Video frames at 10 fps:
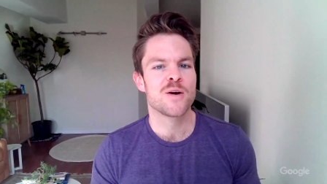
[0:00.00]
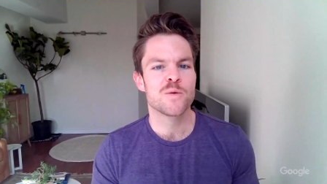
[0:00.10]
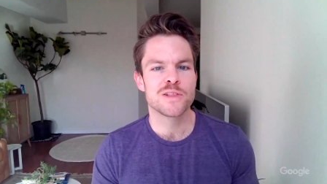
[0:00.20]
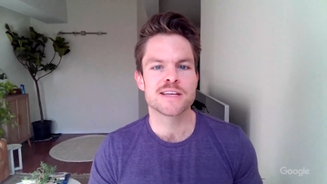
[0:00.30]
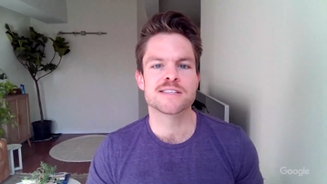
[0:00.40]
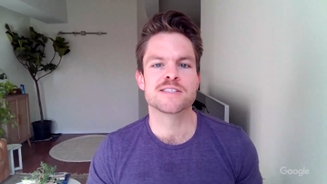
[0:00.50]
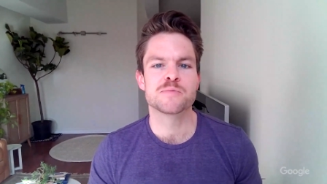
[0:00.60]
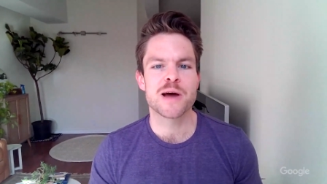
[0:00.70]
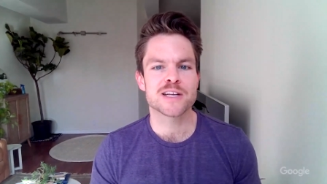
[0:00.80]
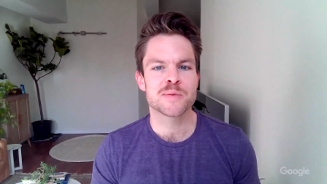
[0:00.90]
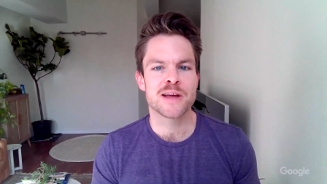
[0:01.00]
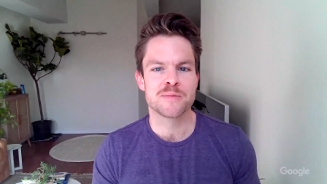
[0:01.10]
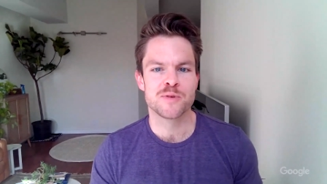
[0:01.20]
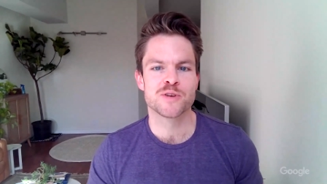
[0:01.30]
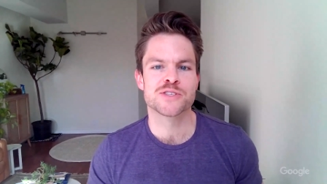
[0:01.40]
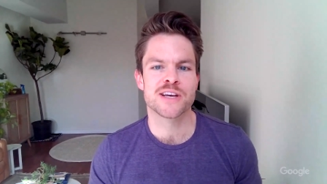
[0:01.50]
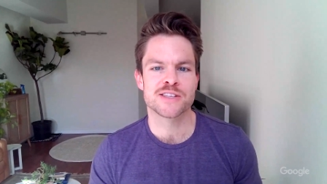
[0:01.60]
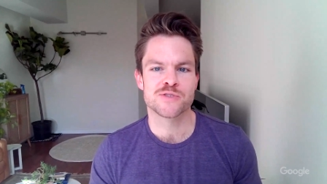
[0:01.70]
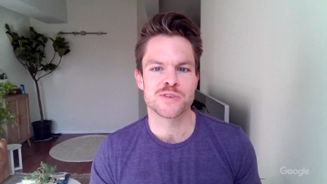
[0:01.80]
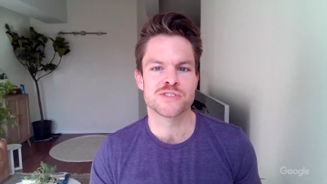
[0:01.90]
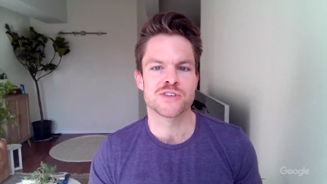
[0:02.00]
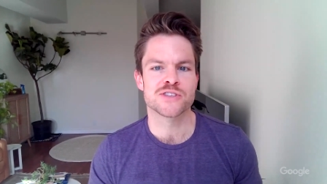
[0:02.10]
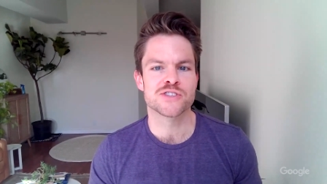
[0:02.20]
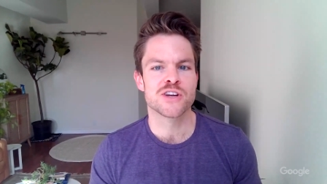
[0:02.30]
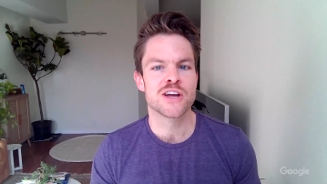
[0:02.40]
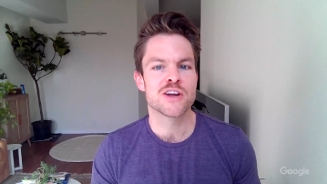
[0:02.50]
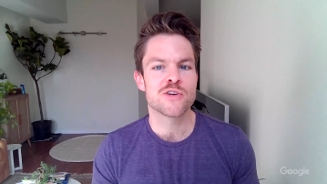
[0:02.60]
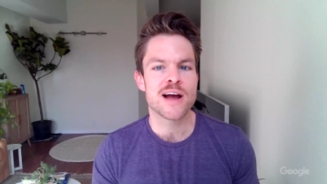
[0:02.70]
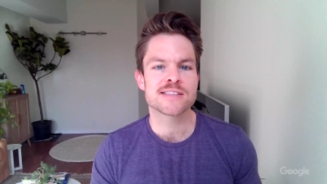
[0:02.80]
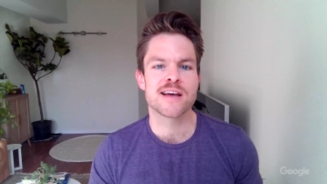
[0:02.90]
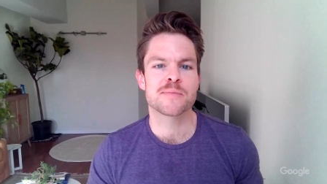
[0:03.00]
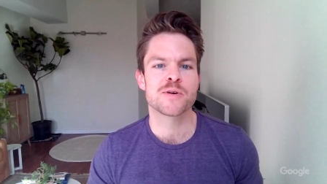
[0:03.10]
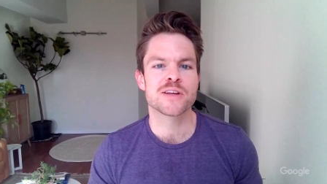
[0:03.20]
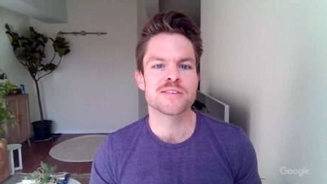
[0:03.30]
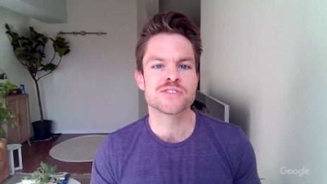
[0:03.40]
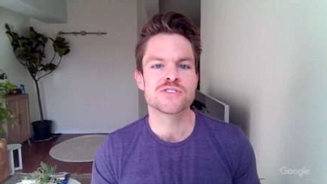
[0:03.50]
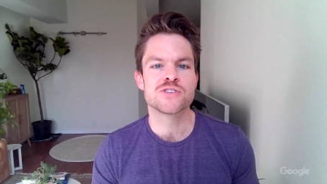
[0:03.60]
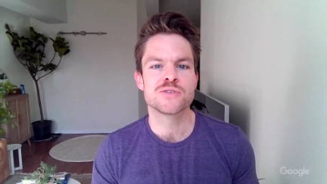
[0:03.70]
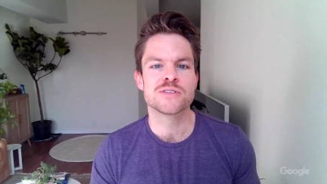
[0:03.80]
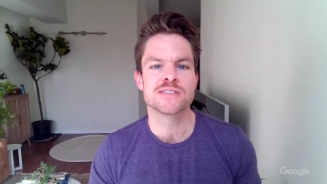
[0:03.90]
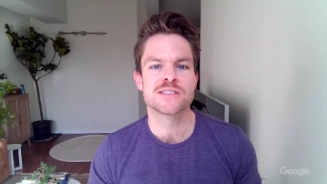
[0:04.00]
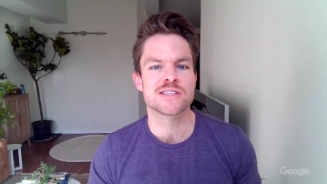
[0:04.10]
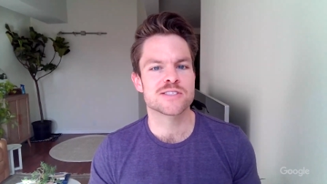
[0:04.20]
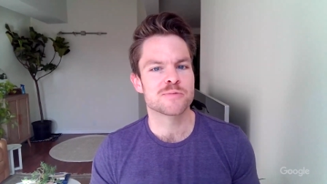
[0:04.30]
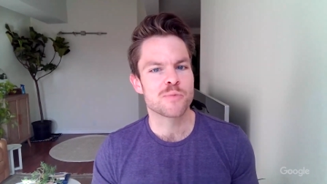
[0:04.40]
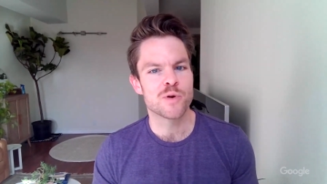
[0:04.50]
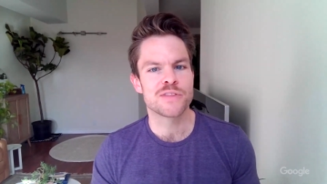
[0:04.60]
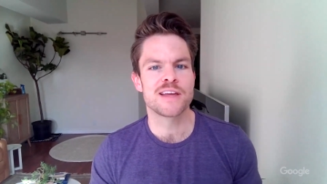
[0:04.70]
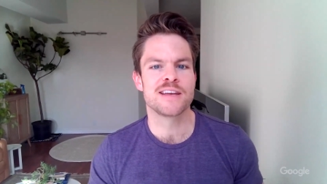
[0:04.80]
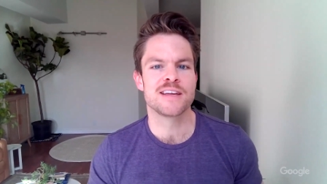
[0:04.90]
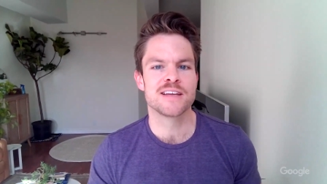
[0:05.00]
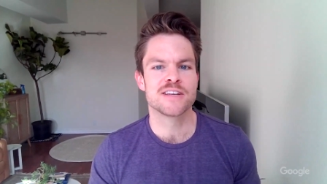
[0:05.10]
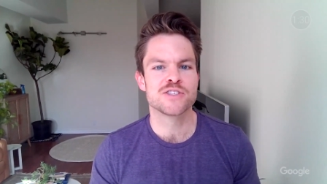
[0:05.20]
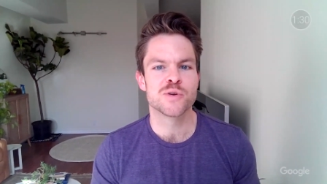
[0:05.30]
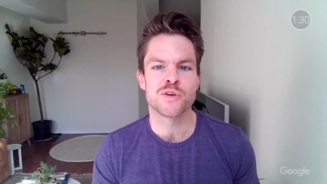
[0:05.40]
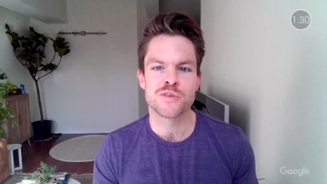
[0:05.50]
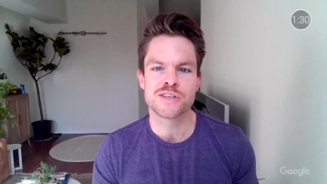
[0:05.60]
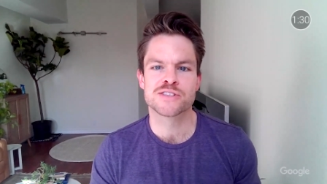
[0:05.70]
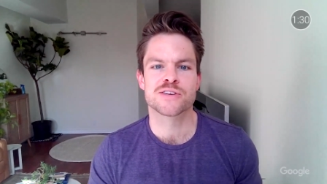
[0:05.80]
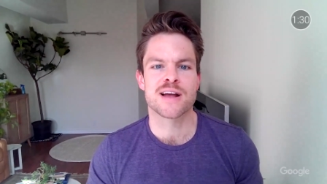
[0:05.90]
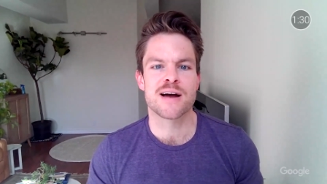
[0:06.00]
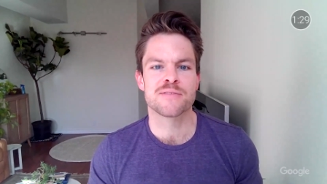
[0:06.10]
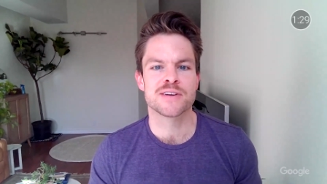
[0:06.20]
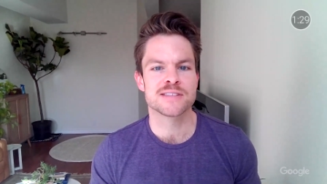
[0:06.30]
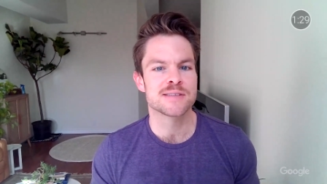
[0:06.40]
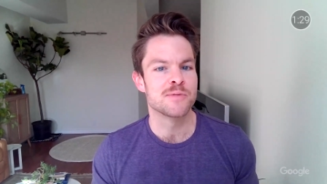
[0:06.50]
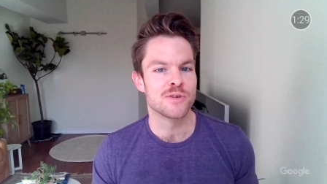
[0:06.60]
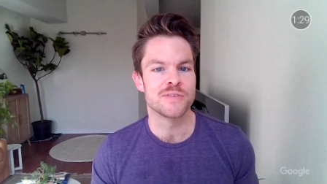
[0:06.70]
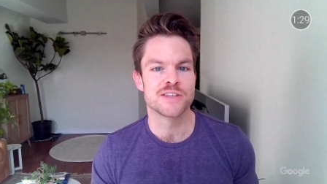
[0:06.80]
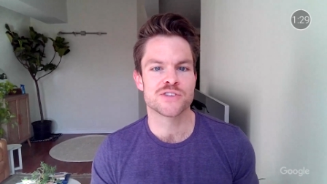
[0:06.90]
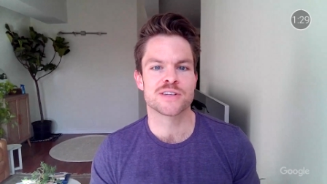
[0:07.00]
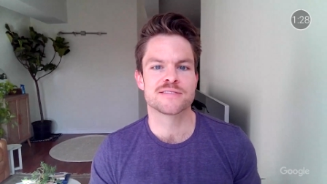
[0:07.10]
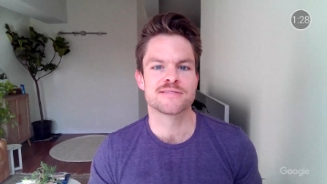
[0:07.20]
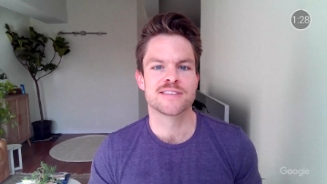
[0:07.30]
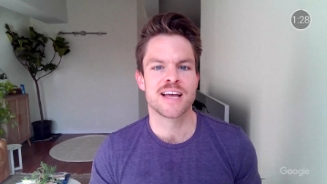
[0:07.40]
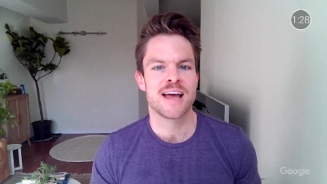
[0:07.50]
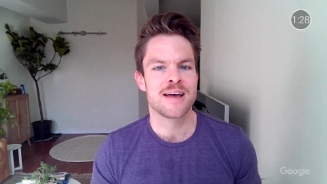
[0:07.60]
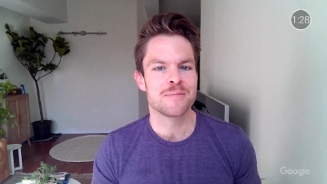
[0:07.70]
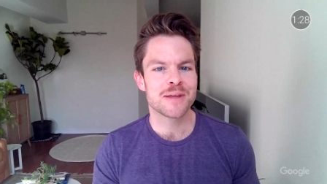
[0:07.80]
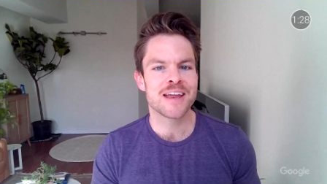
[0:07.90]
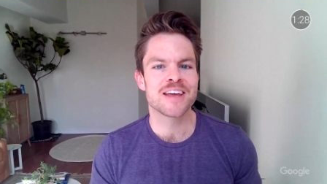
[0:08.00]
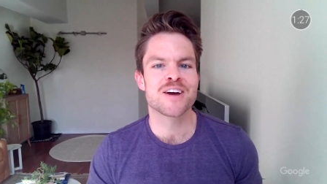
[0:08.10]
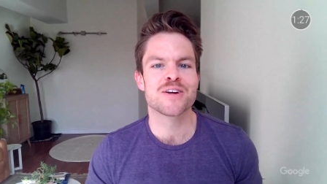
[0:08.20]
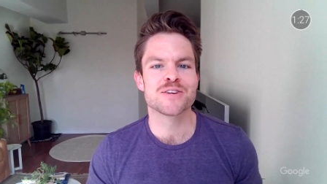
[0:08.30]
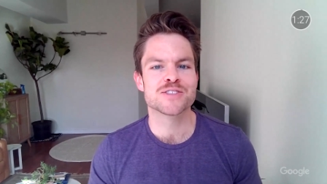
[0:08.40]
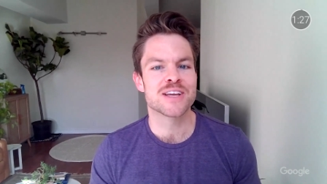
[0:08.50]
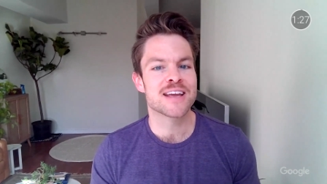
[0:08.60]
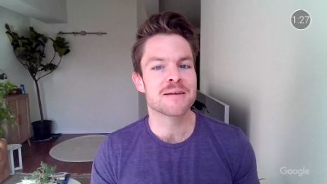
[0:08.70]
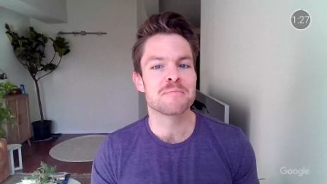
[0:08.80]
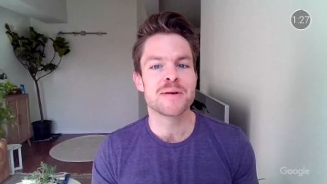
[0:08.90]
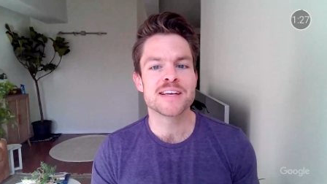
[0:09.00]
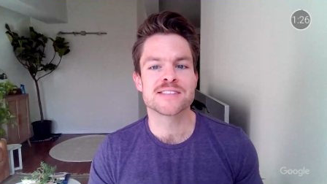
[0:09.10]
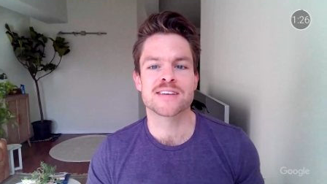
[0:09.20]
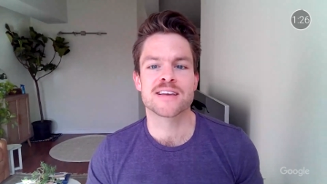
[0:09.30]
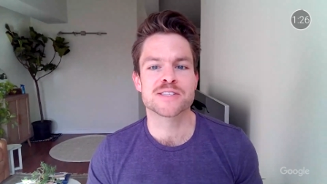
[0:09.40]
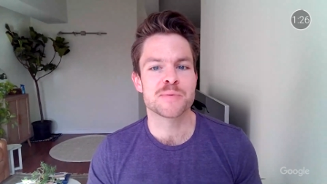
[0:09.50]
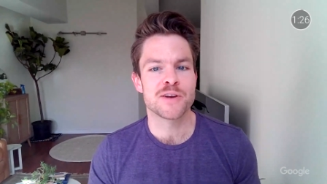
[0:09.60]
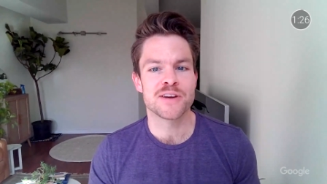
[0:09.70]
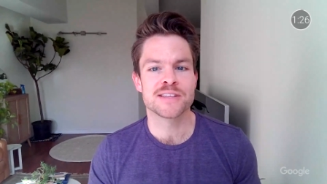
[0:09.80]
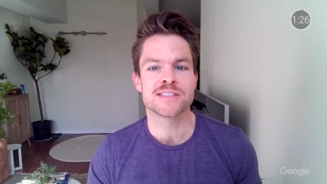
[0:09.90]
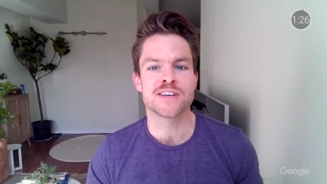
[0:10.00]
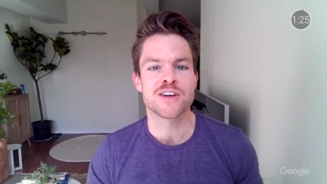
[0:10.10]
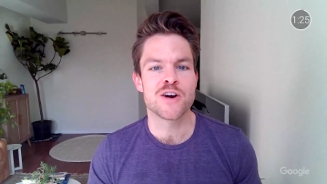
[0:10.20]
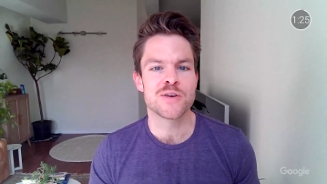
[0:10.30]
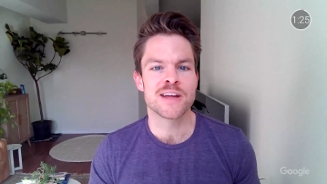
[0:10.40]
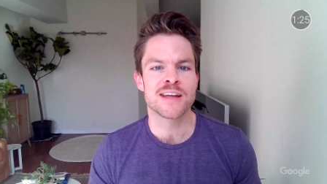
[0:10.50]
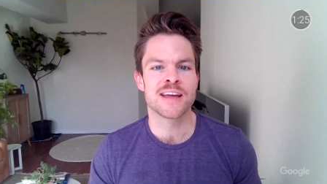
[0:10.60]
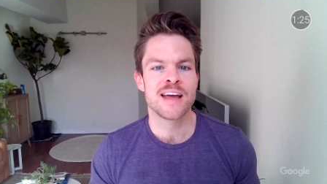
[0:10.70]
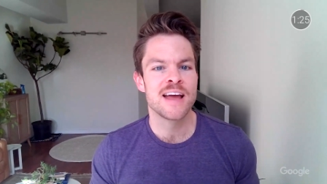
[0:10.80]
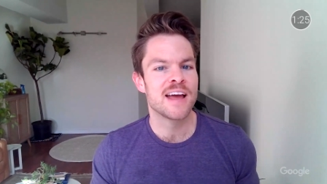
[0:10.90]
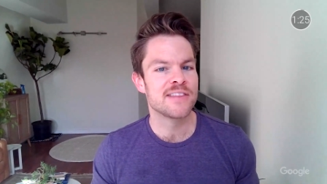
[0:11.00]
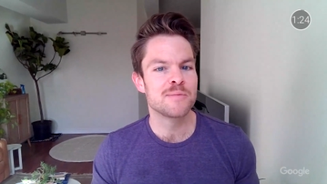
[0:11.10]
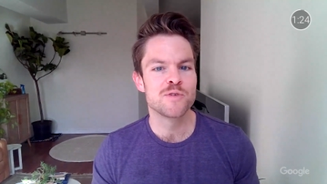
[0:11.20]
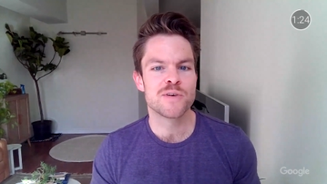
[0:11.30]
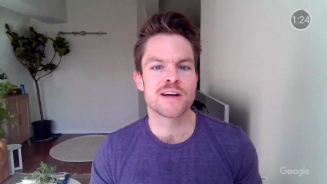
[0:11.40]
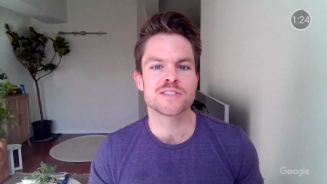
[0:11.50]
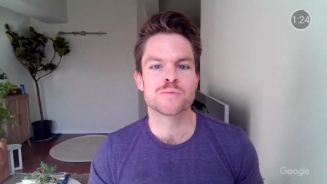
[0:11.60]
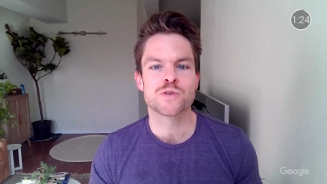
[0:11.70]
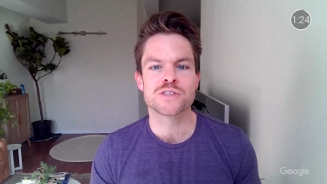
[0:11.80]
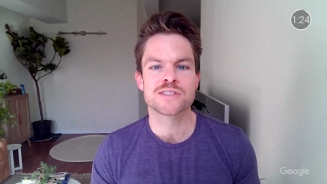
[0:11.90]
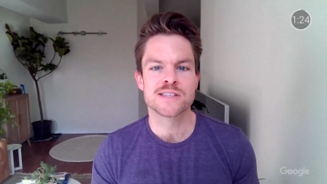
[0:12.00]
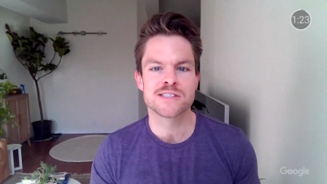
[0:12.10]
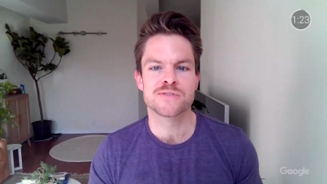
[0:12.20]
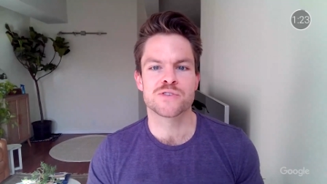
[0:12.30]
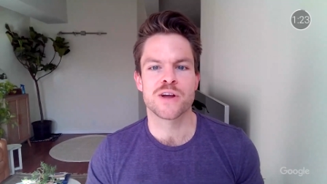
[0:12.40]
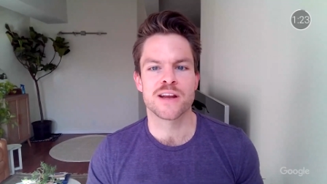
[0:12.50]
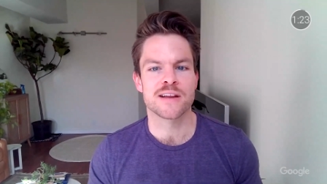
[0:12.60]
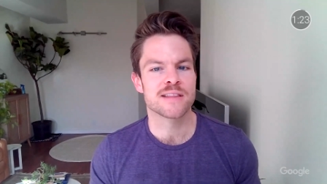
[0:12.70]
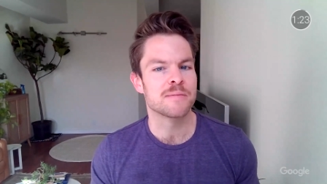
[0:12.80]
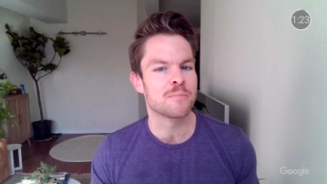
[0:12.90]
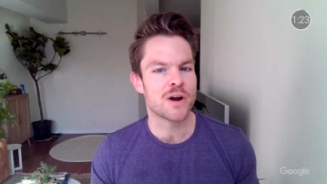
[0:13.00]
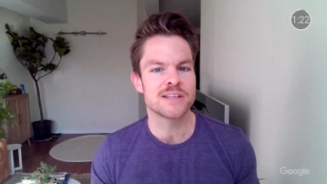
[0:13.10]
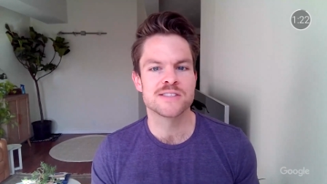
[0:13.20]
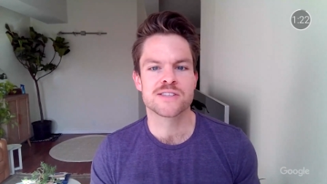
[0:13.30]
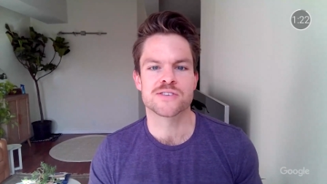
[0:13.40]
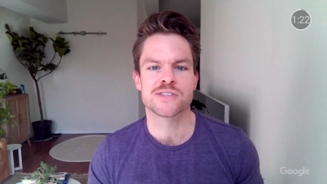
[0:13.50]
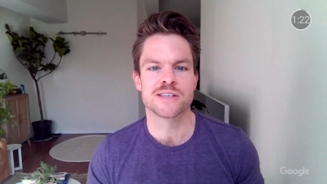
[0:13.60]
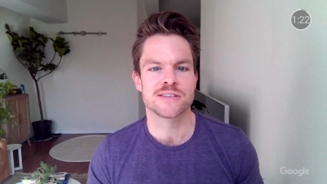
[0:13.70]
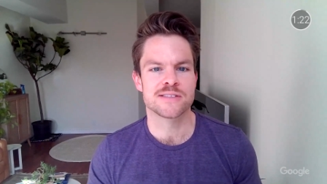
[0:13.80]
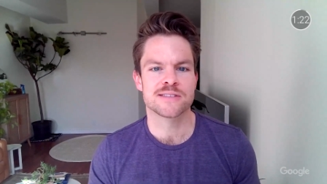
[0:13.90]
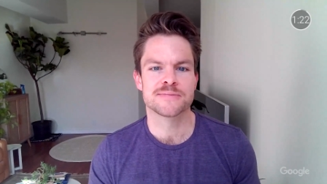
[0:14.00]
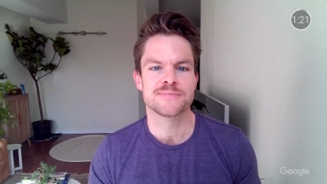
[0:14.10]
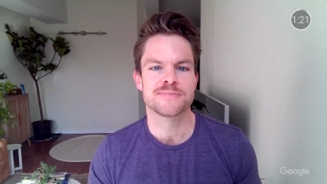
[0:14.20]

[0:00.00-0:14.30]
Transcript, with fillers: With lessons backed by computer science research, Grasshopper gives students the support they need to increase their confidence and motivation. Beginning coders can get basic experience in coding and then move on to more extensive training that broadens their skills.